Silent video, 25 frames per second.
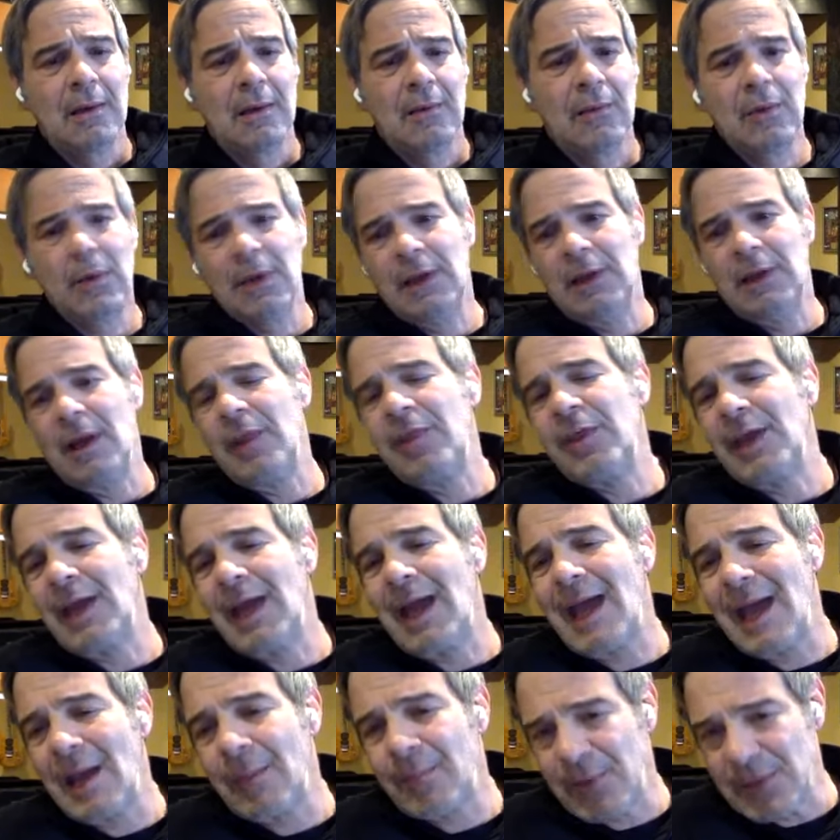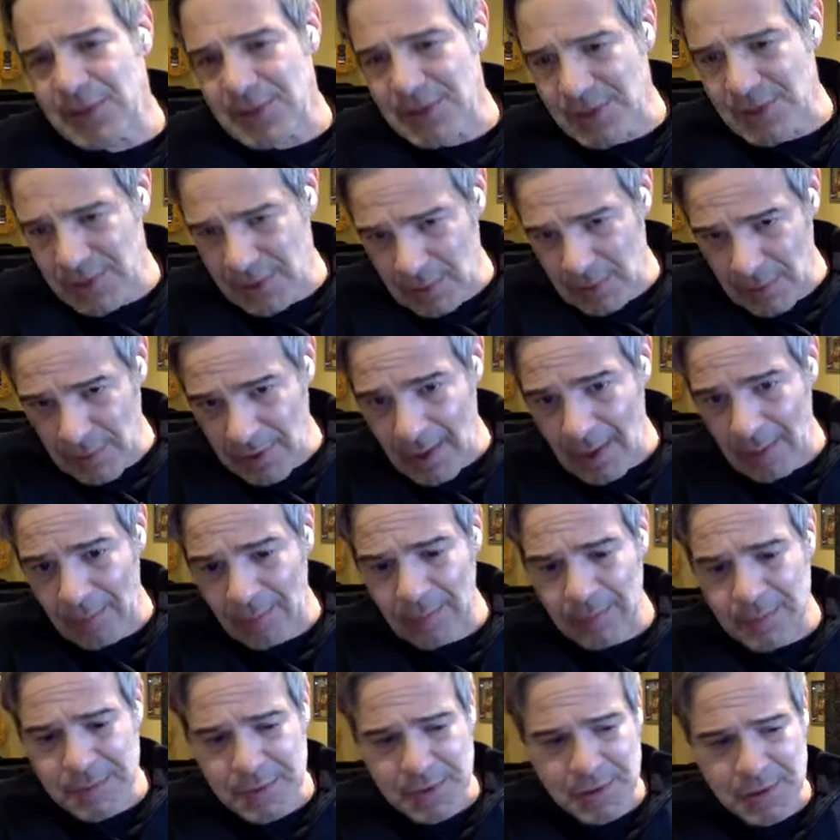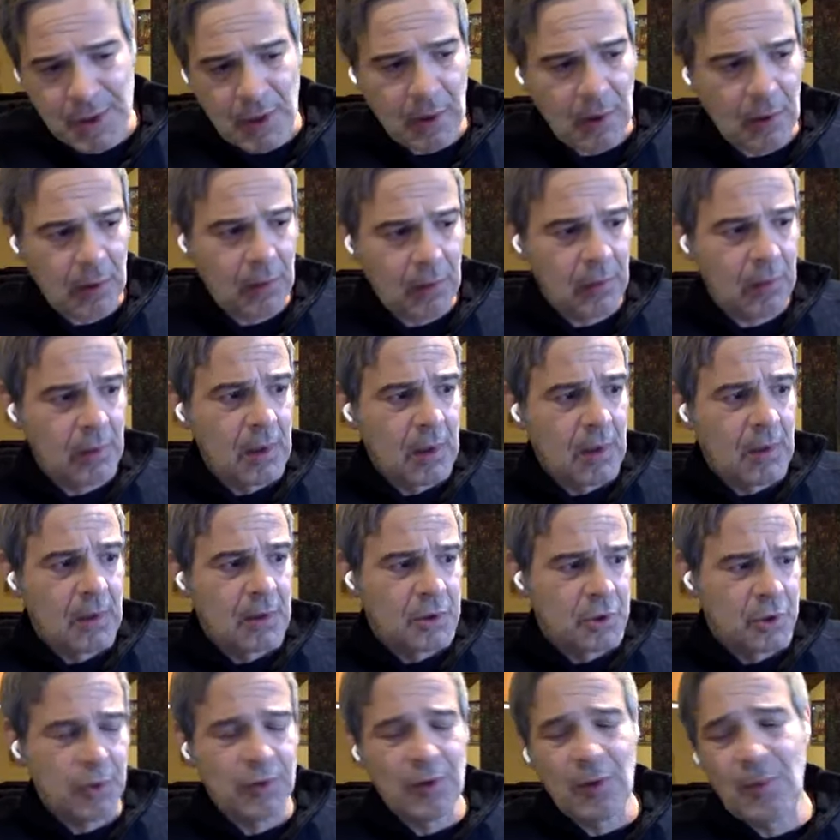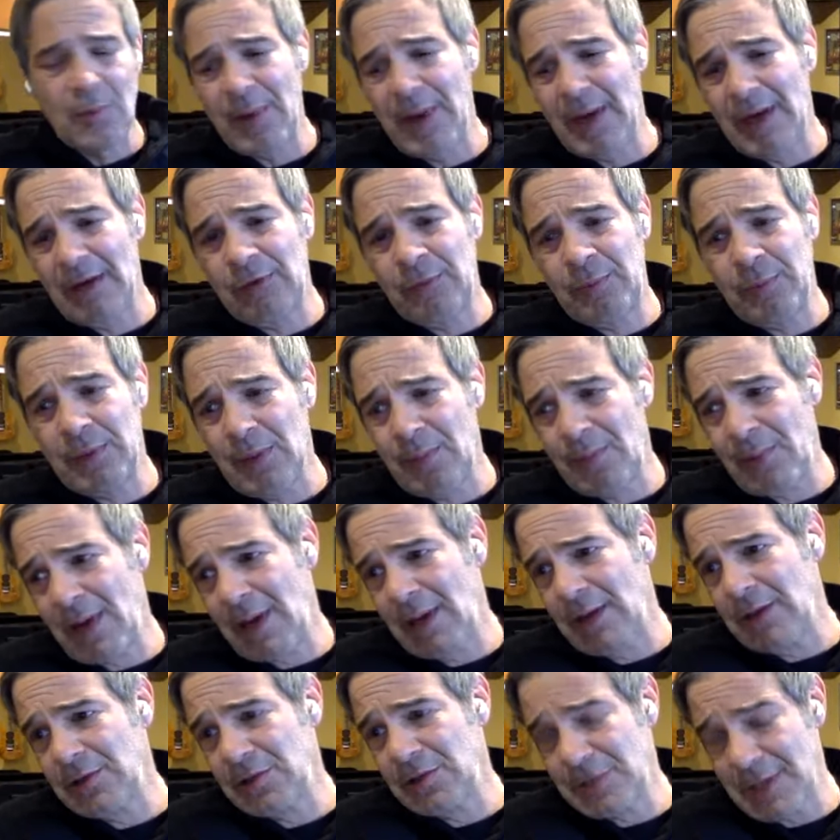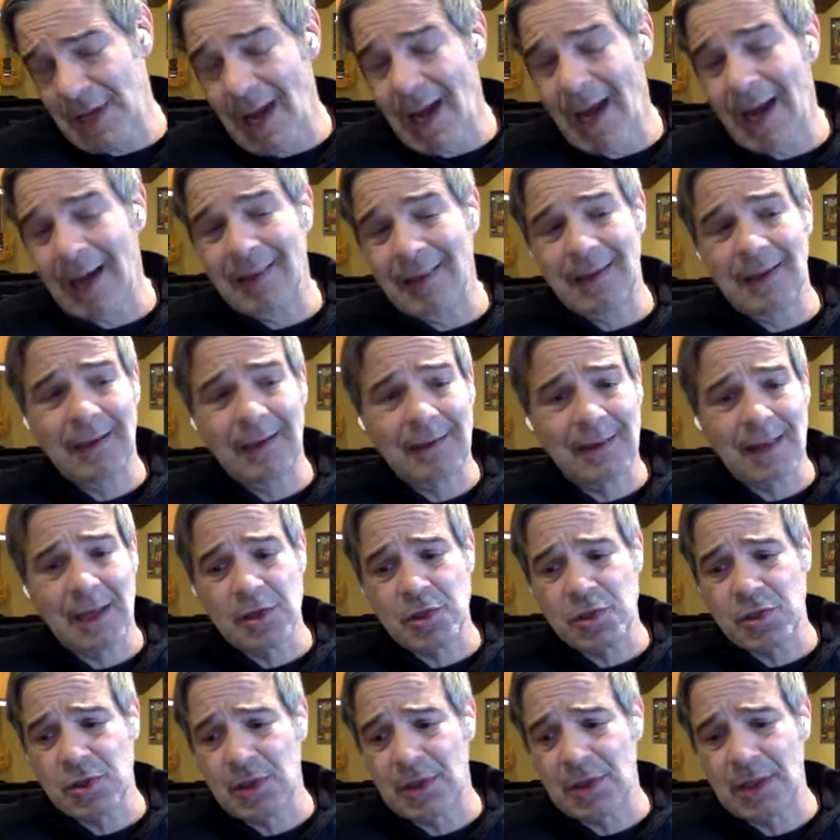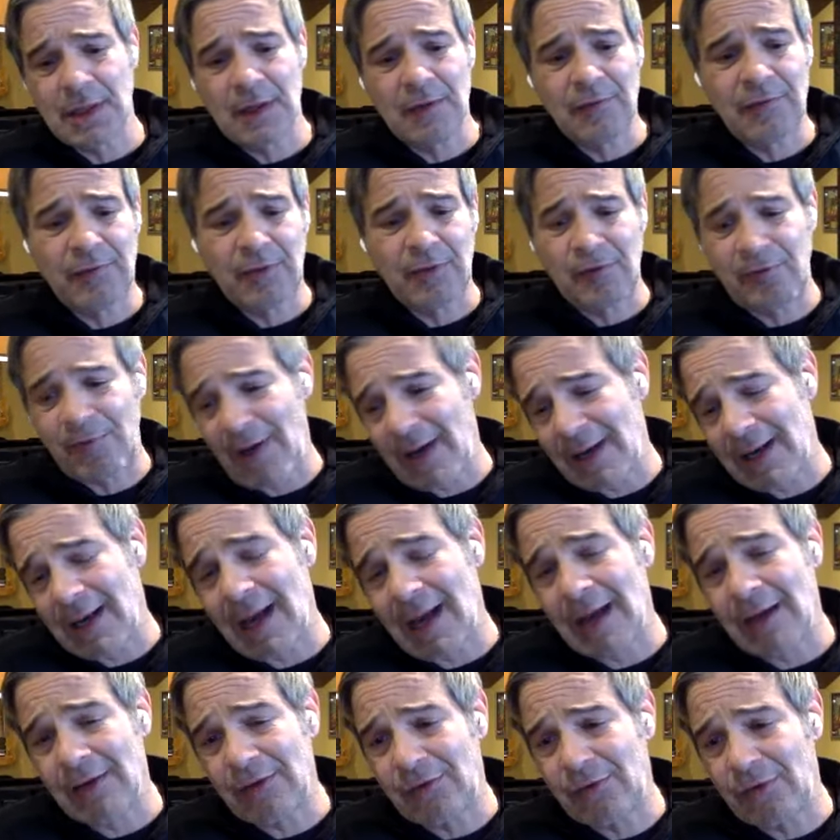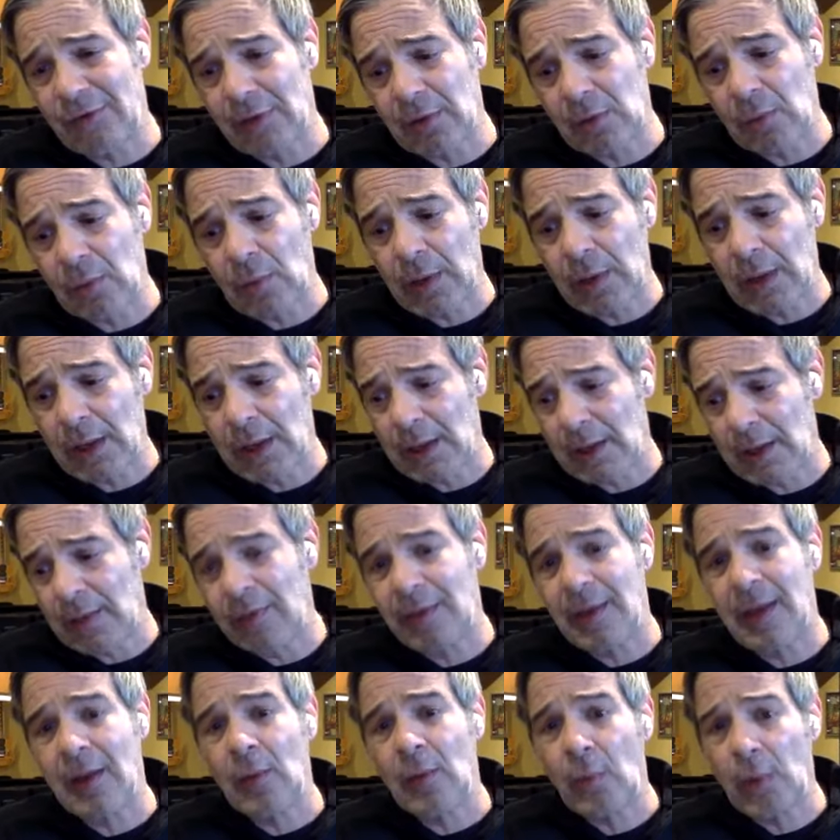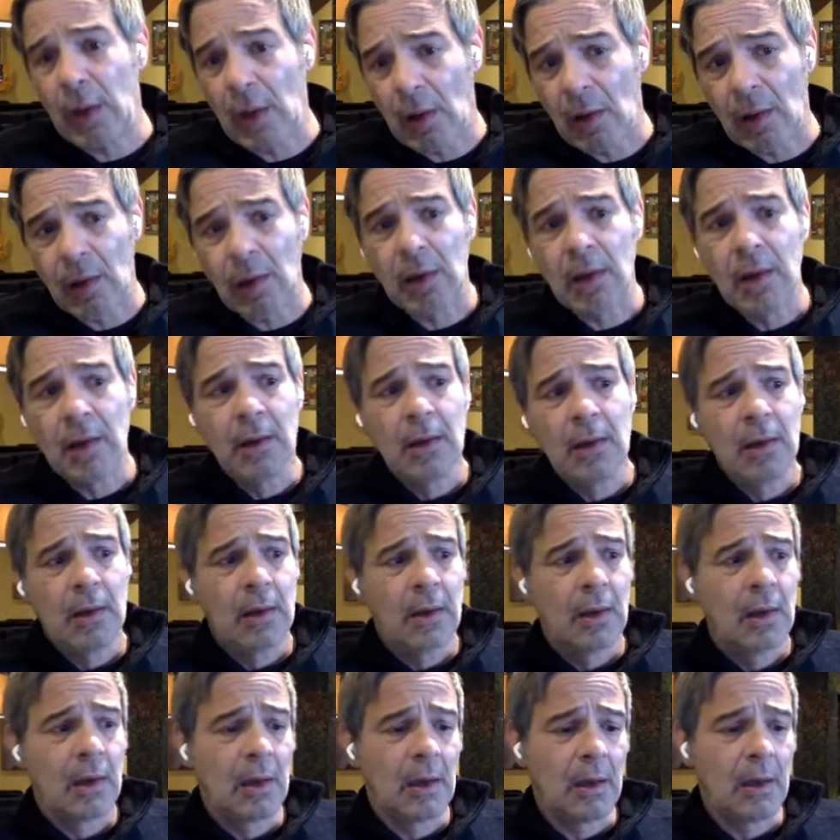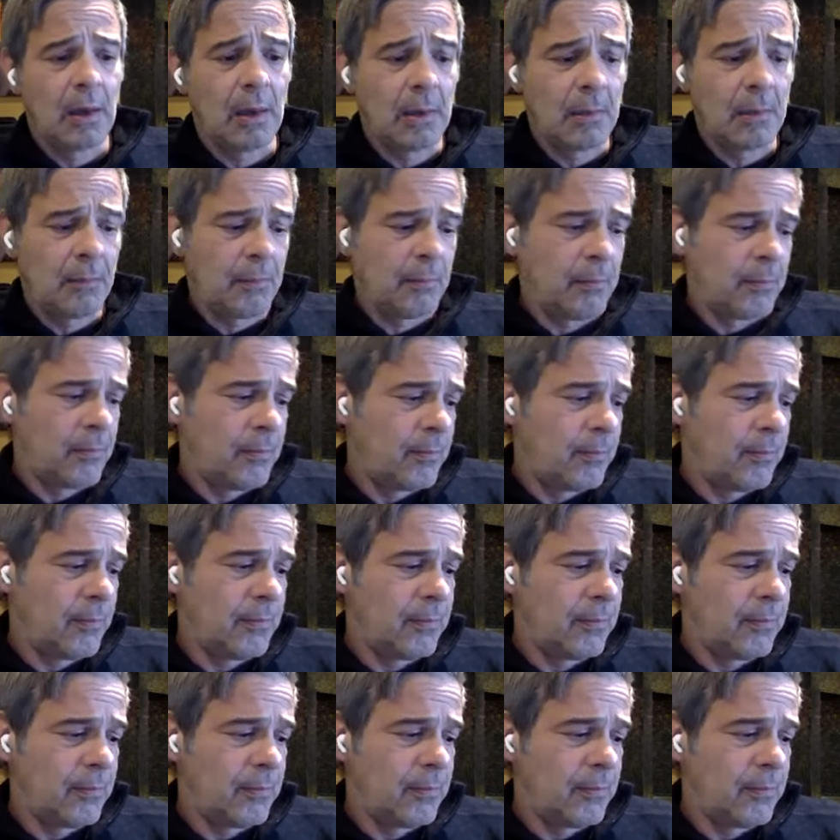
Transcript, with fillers: really nothing happens to them. So, should the banks be abolished? Yeah, I think they should, and if the Fed has their way, they will, um,